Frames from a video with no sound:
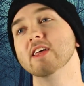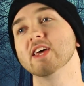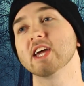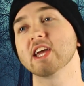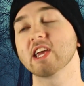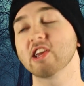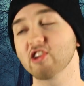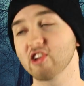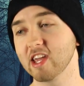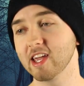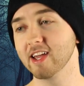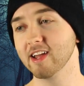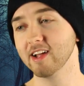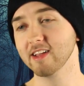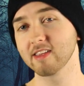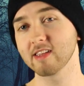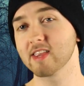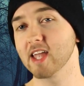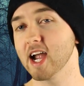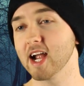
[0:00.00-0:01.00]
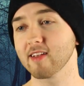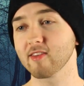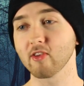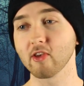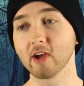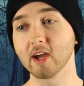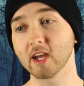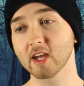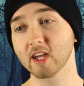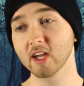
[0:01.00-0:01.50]
And the dad's
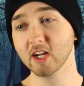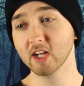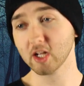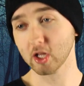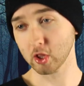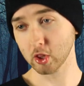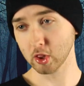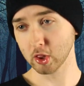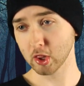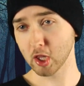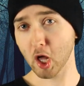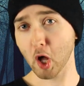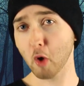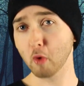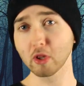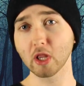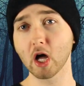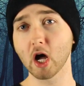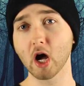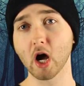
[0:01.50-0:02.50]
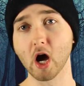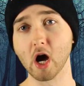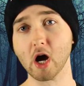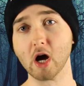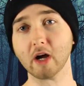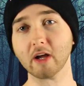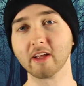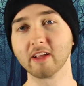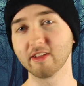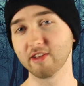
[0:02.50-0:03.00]
like,
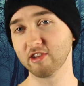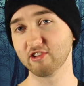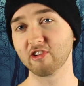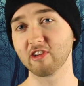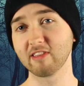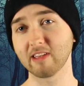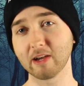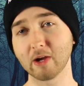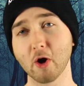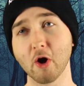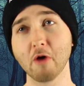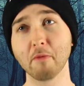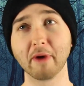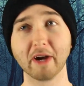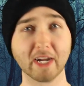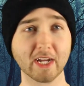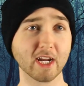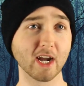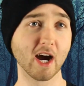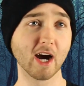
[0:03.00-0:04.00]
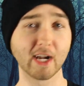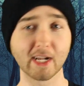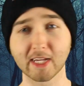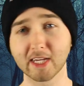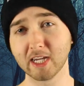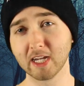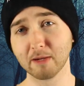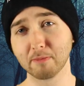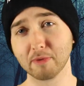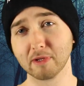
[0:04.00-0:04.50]
Lola. And then she's like, oh my God, I
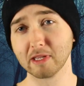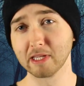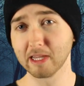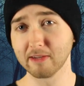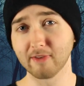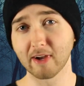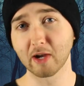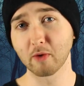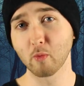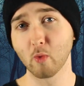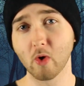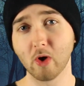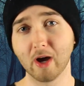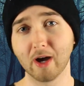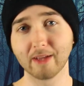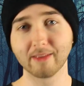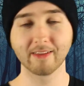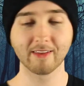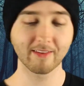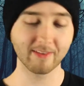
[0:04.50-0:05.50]
can't believe I won.